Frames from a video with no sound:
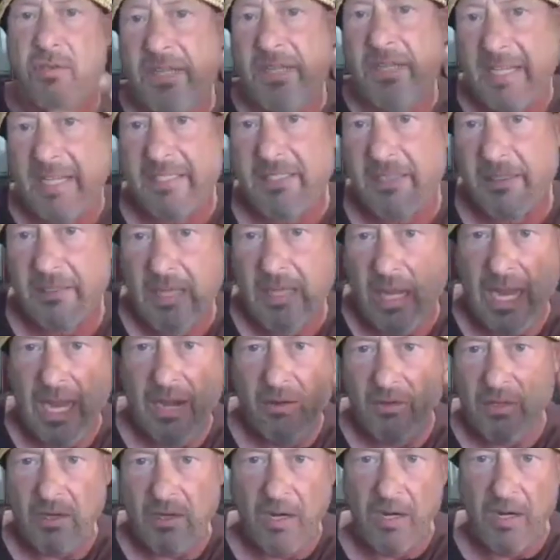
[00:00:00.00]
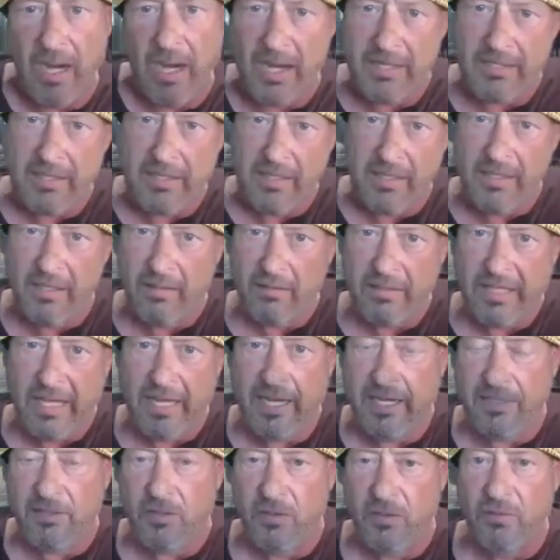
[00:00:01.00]
He has a Howard Carter has a little
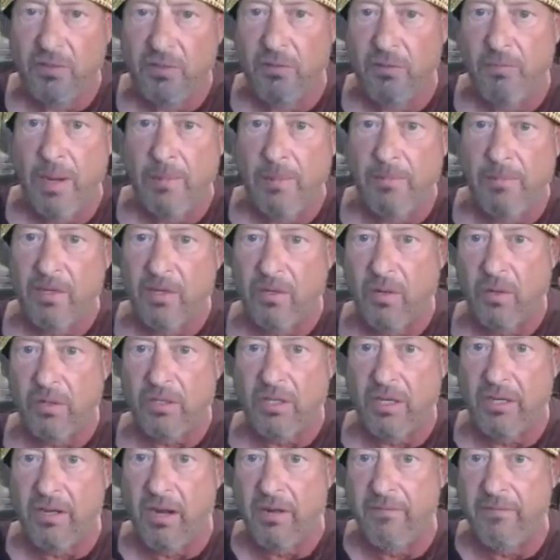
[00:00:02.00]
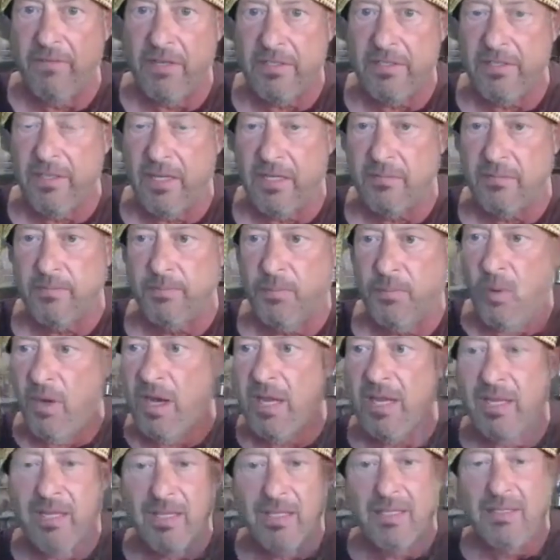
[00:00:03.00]
candle. And remember, Lord Carnarvon says,
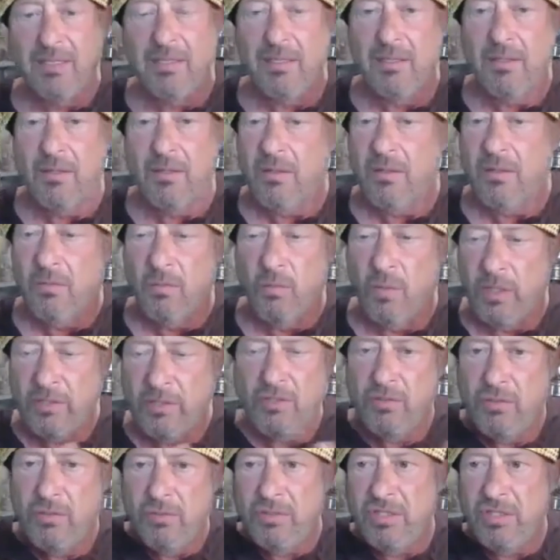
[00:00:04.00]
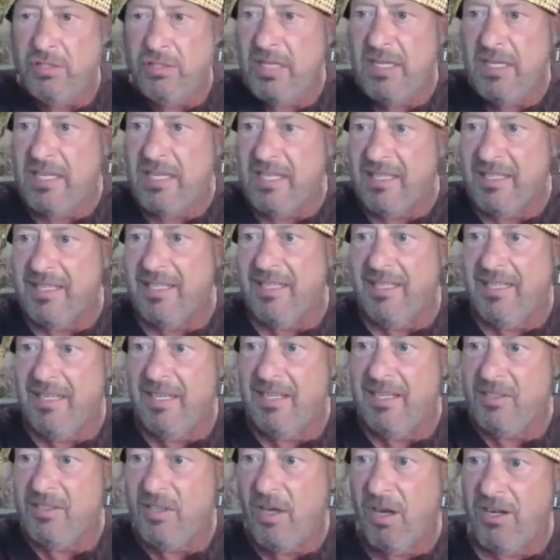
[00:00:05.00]
"Boy, what do you see?"
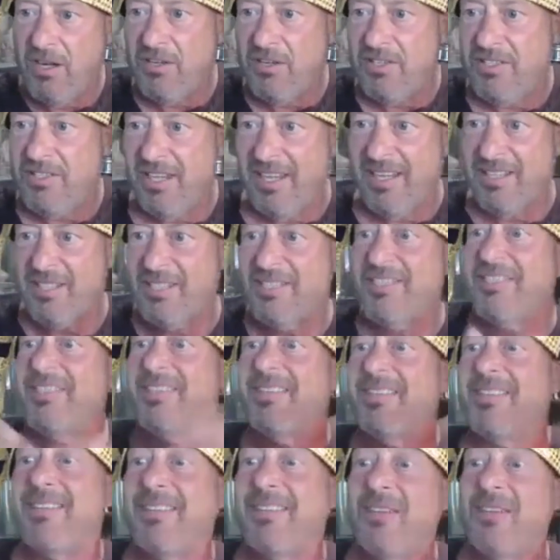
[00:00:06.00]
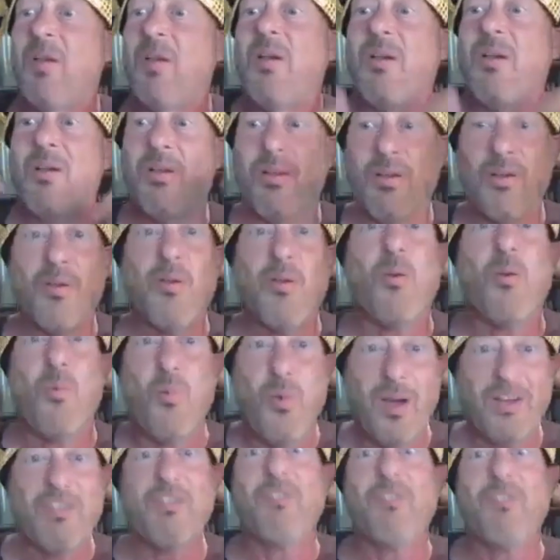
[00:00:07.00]
And Carter says,
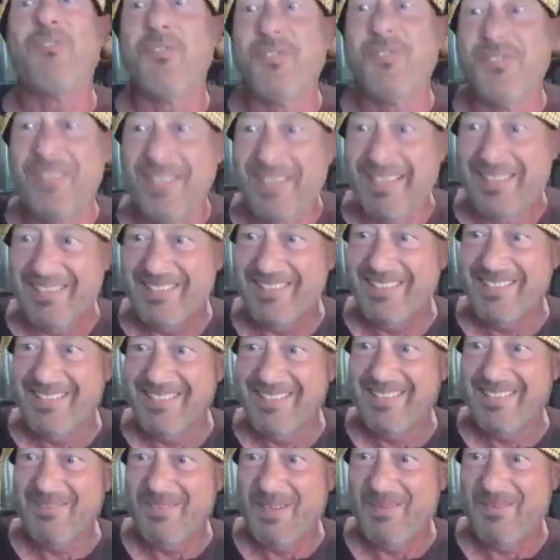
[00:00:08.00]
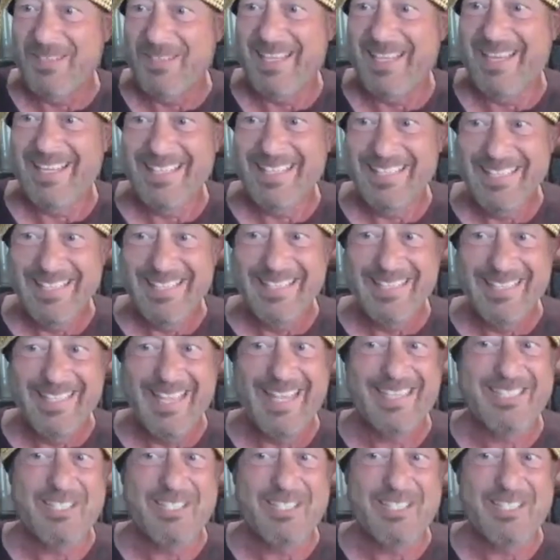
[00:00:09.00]
"Wonderful things." Remember that? Mm-hmm.